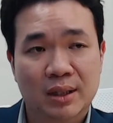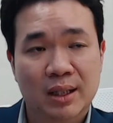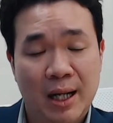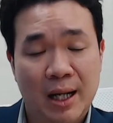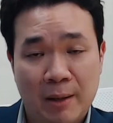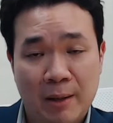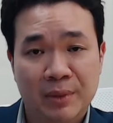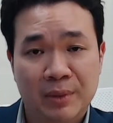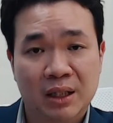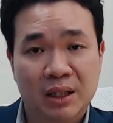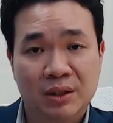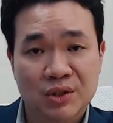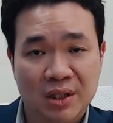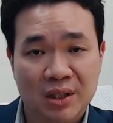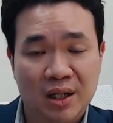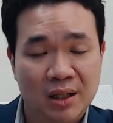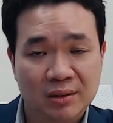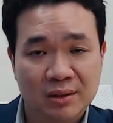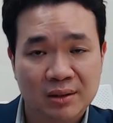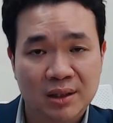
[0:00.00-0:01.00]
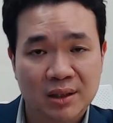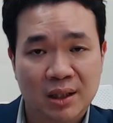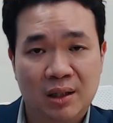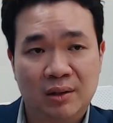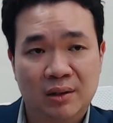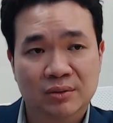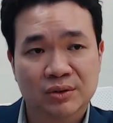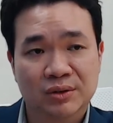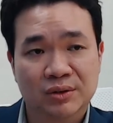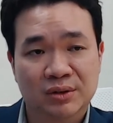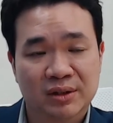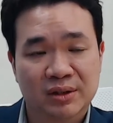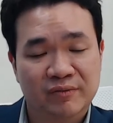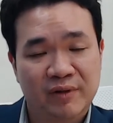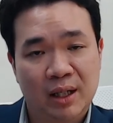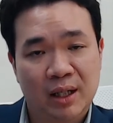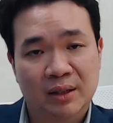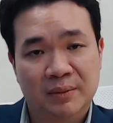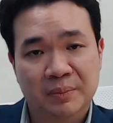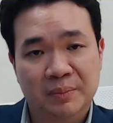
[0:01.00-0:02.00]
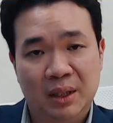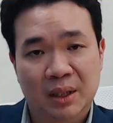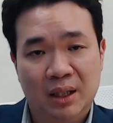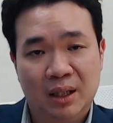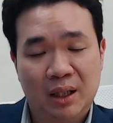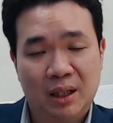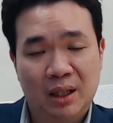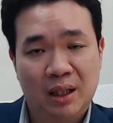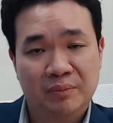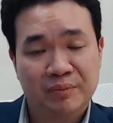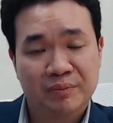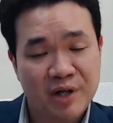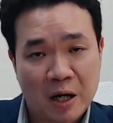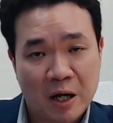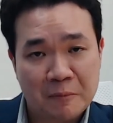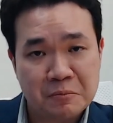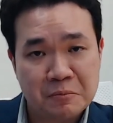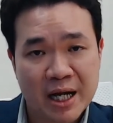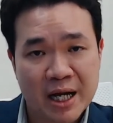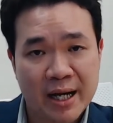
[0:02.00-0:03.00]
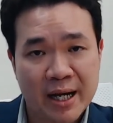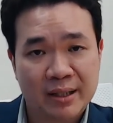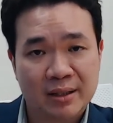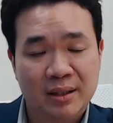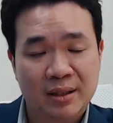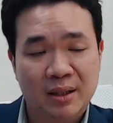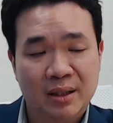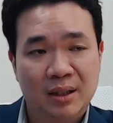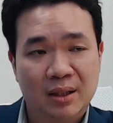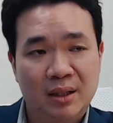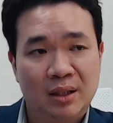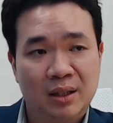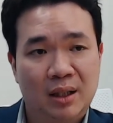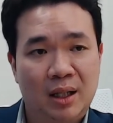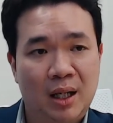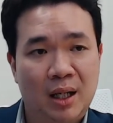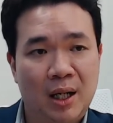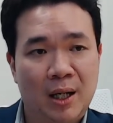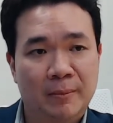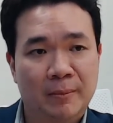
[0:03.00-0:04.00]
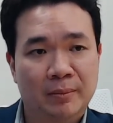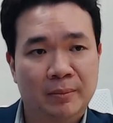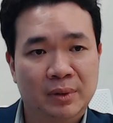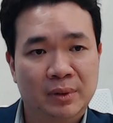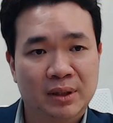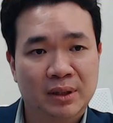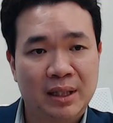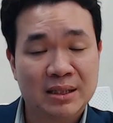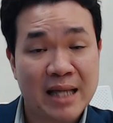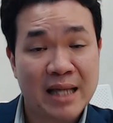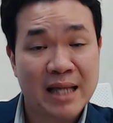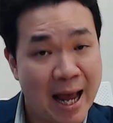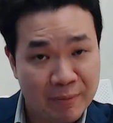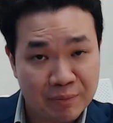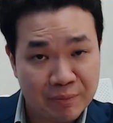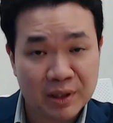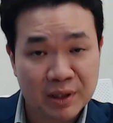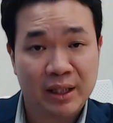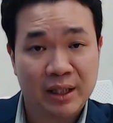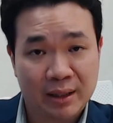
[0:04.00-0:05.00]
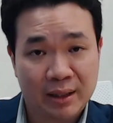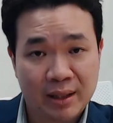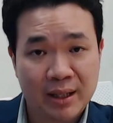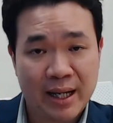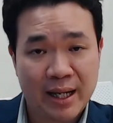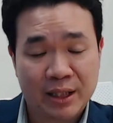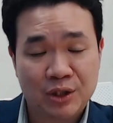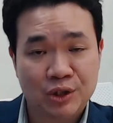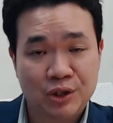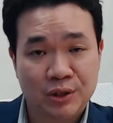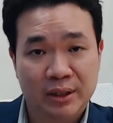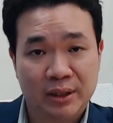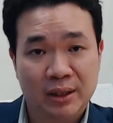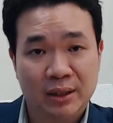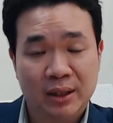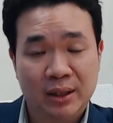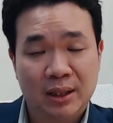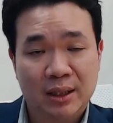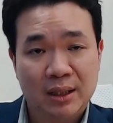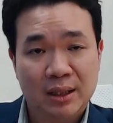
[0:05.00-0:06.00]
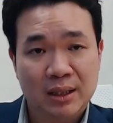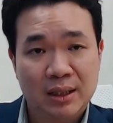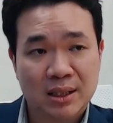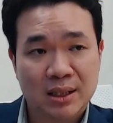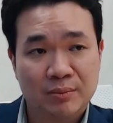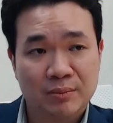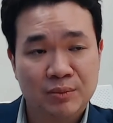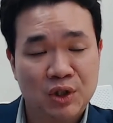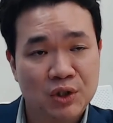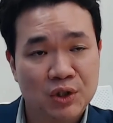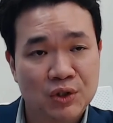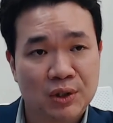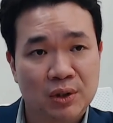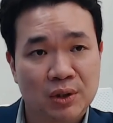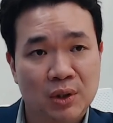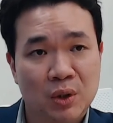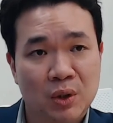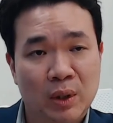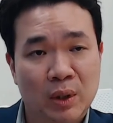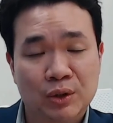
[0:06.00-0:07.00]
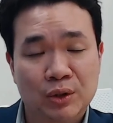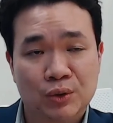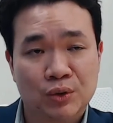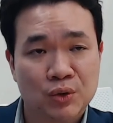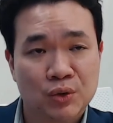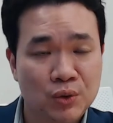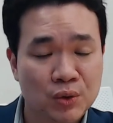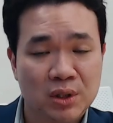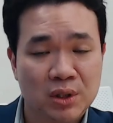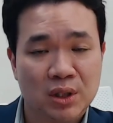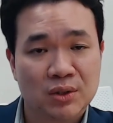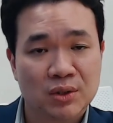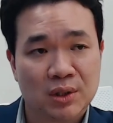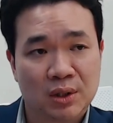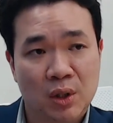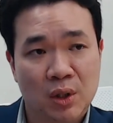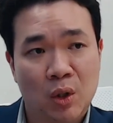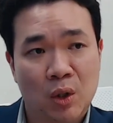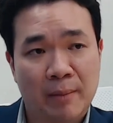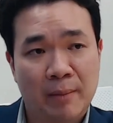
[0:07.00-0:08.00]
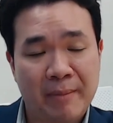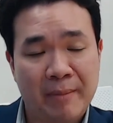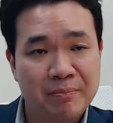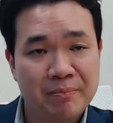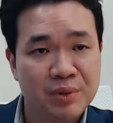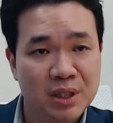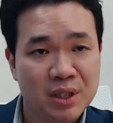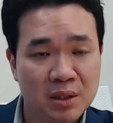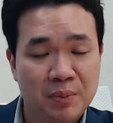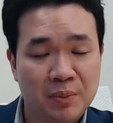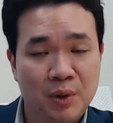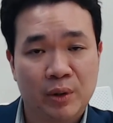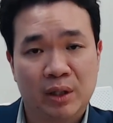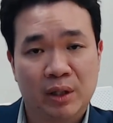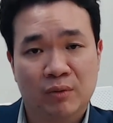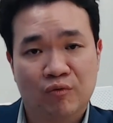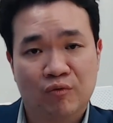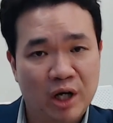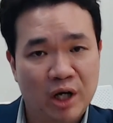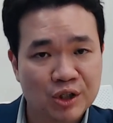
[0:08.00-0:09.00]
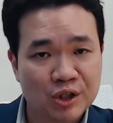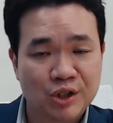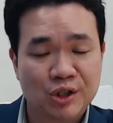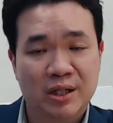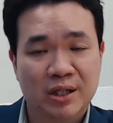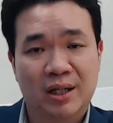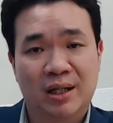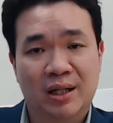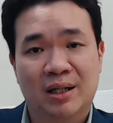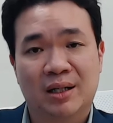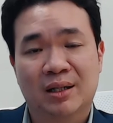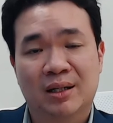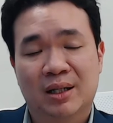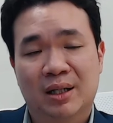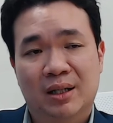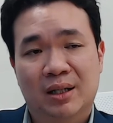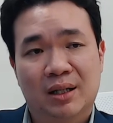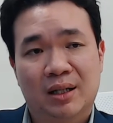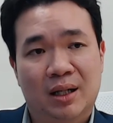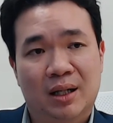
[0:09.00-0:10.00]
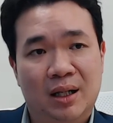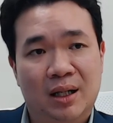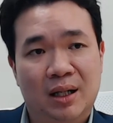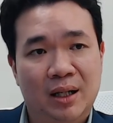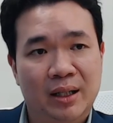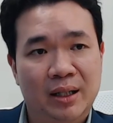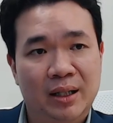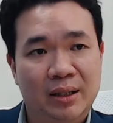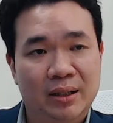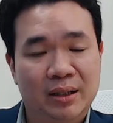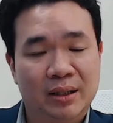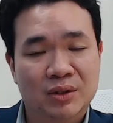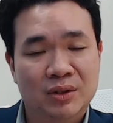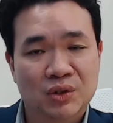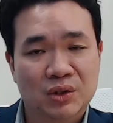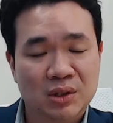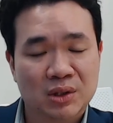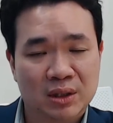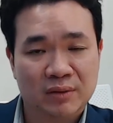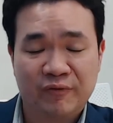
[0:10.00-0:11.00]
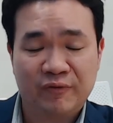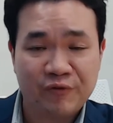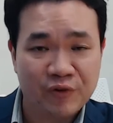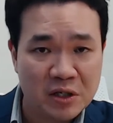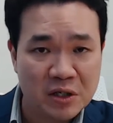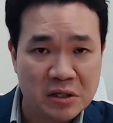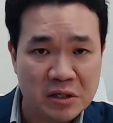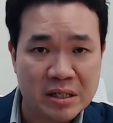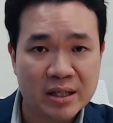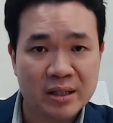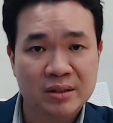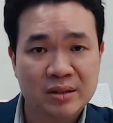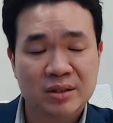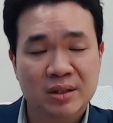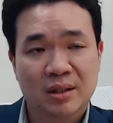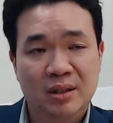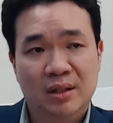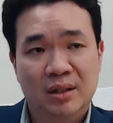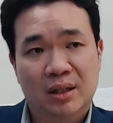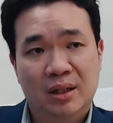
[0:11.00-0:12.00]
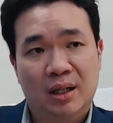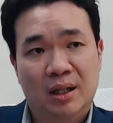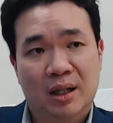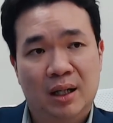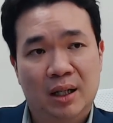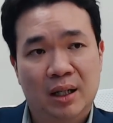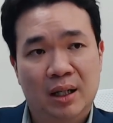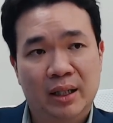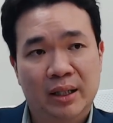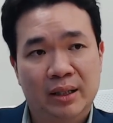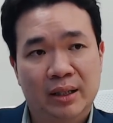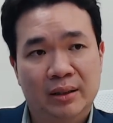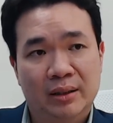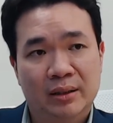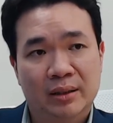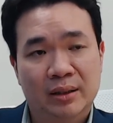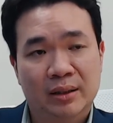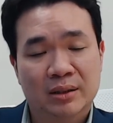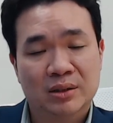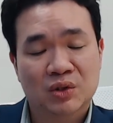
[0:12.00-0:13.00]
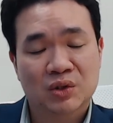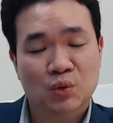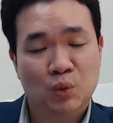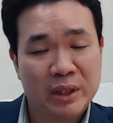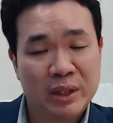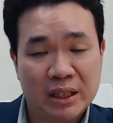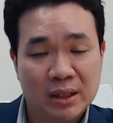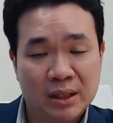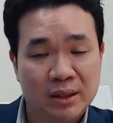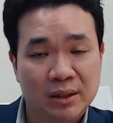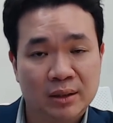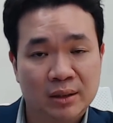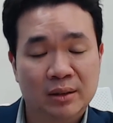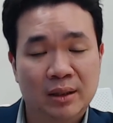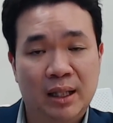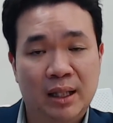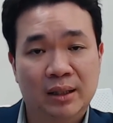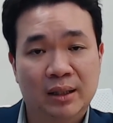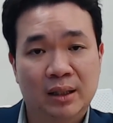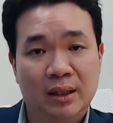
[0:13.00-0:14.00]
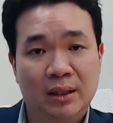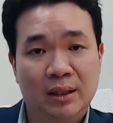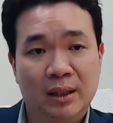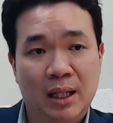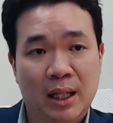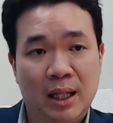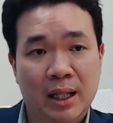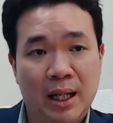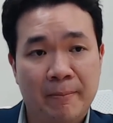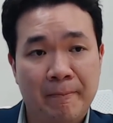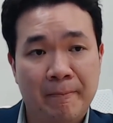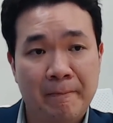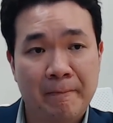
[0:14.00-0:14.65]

coming to Hong Kong to develop a prop tech. Um, that's happening actually. Some years ago, one to two years ago, I met people in Russia, uh, in, in, in, Finland, uh, in, in Sweden. I think I, I